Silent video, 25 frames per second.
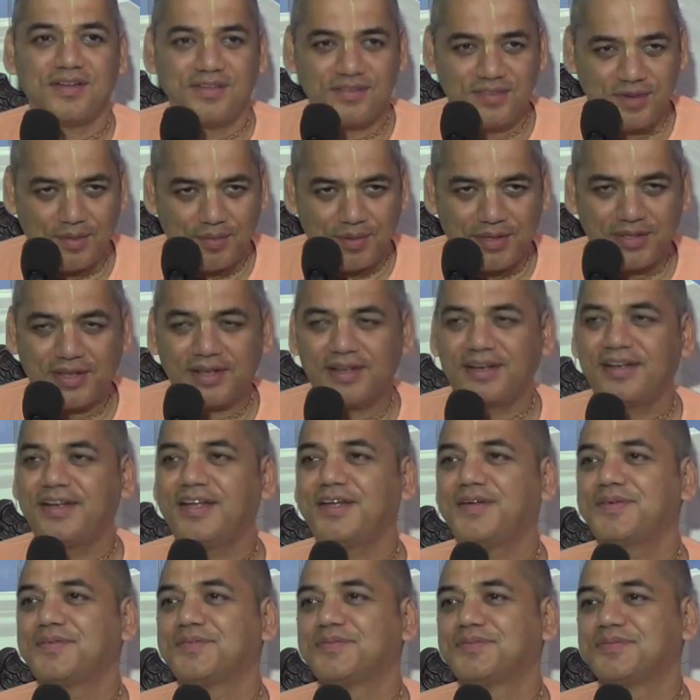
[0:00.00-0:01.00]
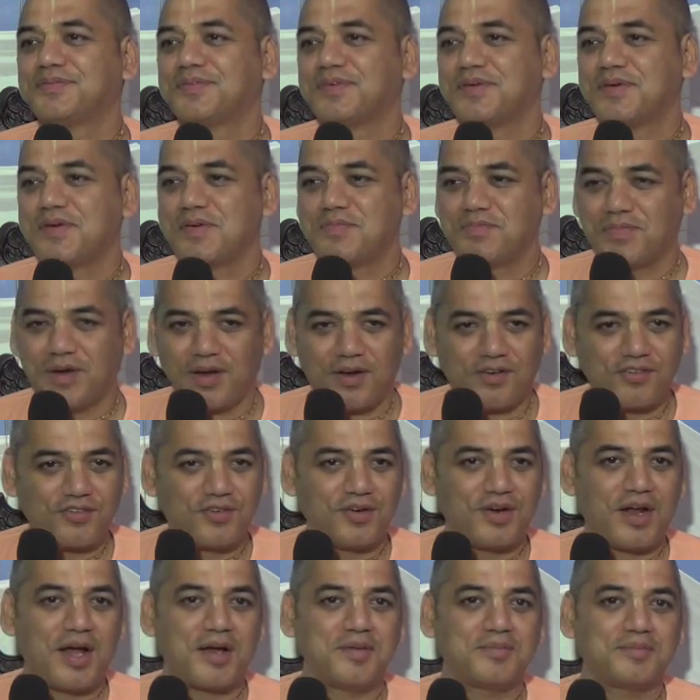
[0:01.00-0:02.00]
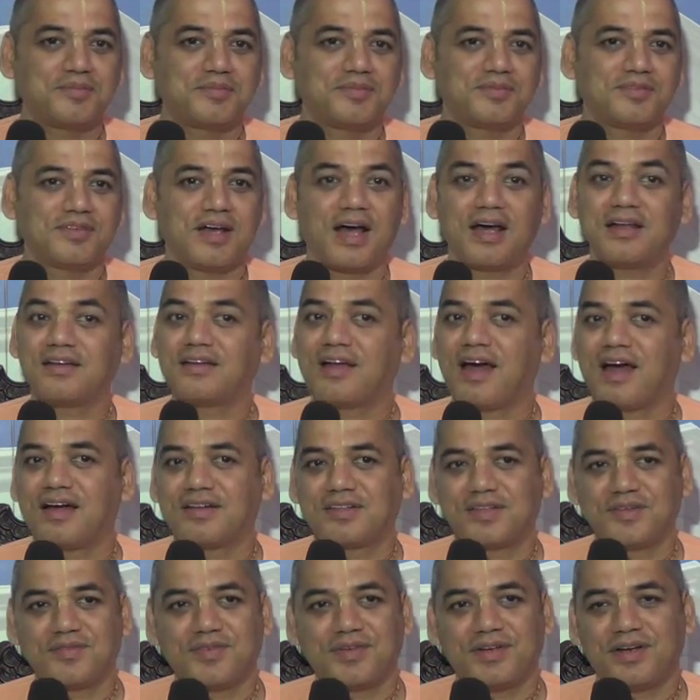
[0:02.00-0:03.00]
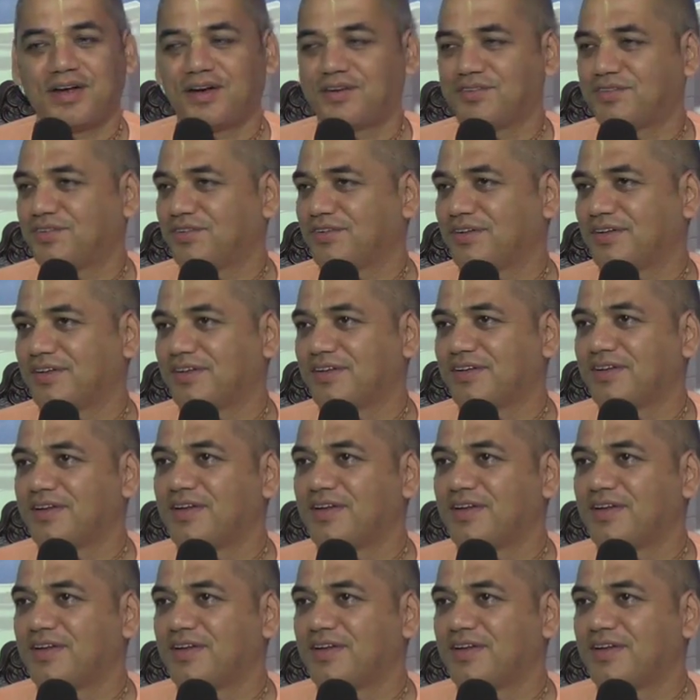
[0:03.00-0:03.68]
Jamadagni, Parashuram, and Kartavirarjuna.